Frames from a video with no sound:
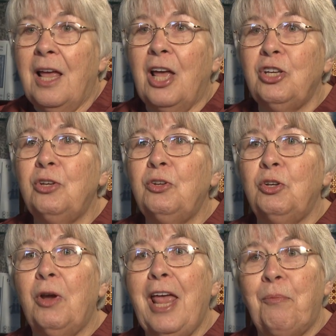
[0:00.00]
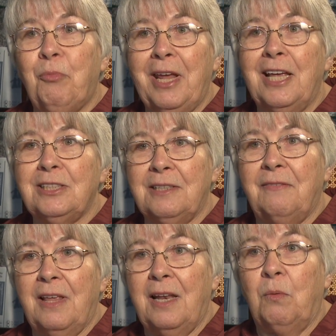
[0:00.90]
And you're apprehensive
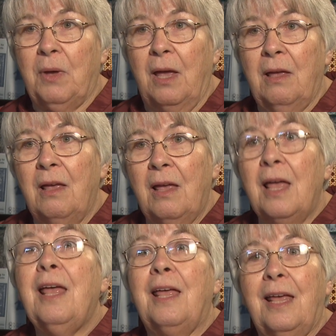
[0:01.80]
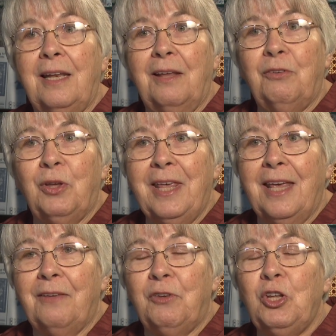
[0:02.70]
anyway, and if
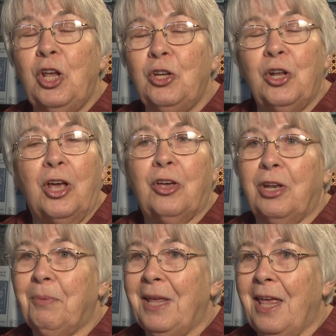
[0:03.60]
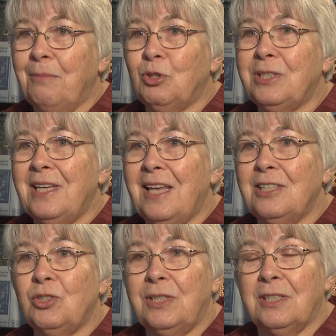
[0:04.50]
you know you're not going to be able to
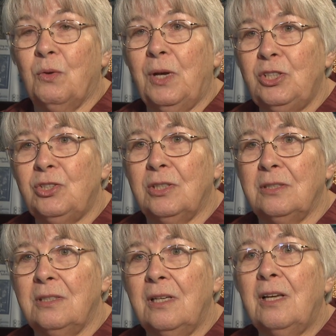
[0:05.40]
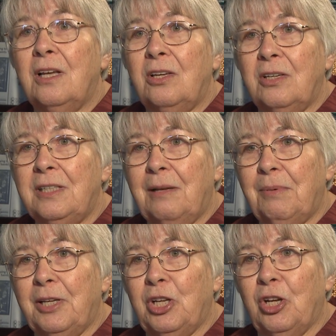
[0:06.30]
answer his questions, you're
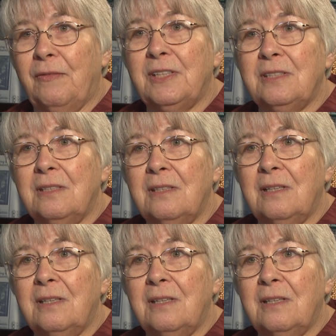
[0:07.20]
doubly nervous.